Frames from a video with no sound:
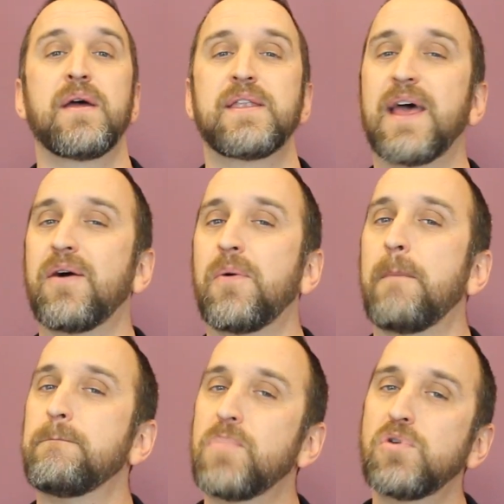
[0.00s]

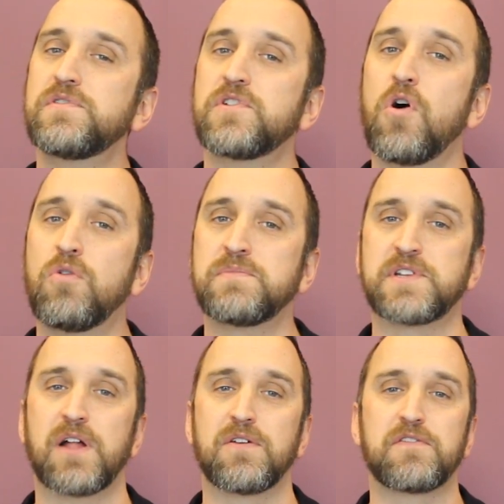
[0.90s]
Now, most home
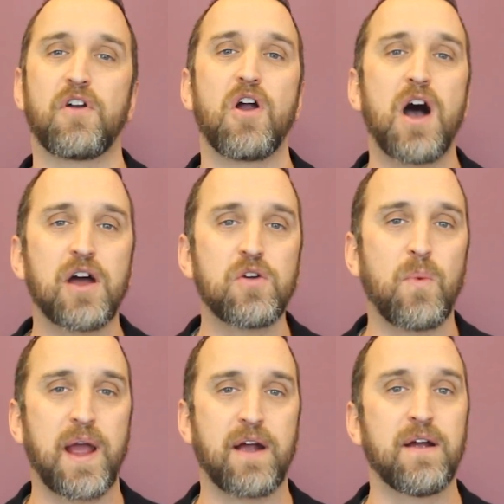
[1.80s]
sellers are
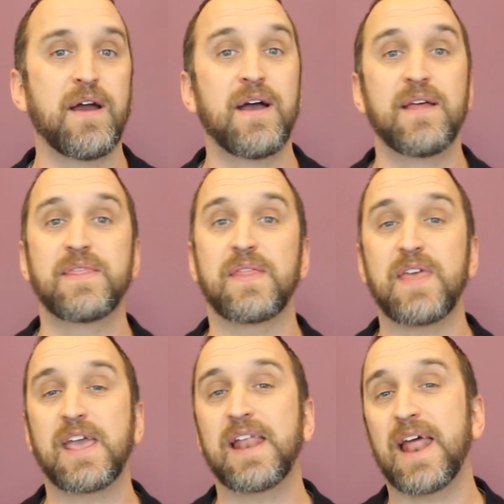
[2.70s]
unaware that
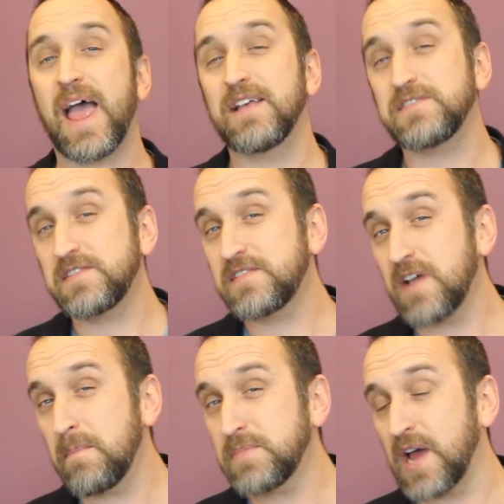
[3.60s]
they can
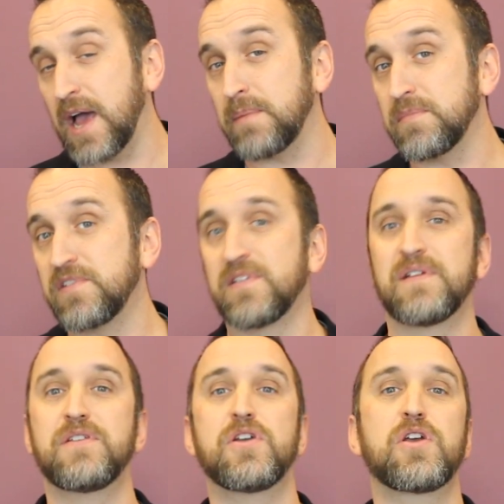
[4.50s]
sometimes
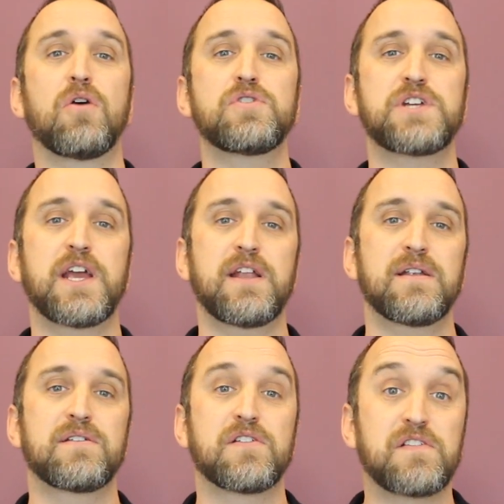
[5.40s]

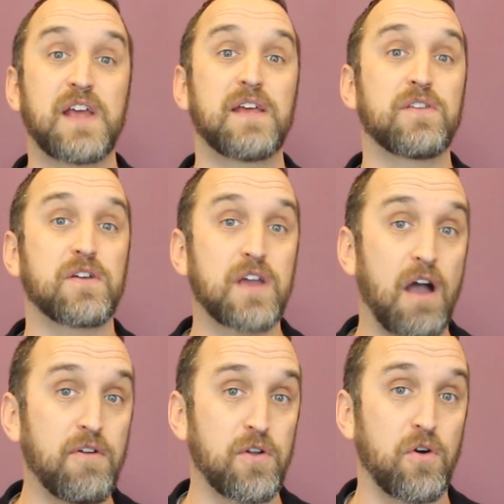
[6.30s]
negotiate to stay in their
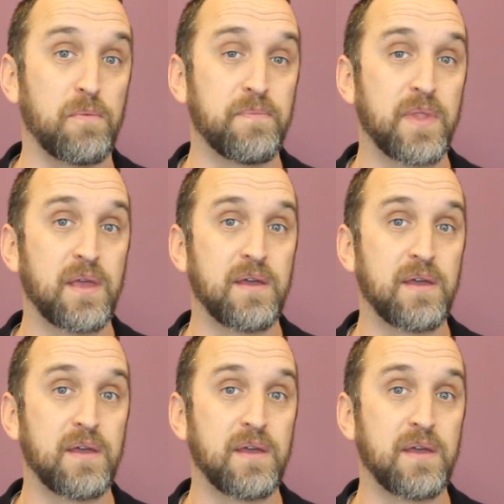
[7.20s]
current home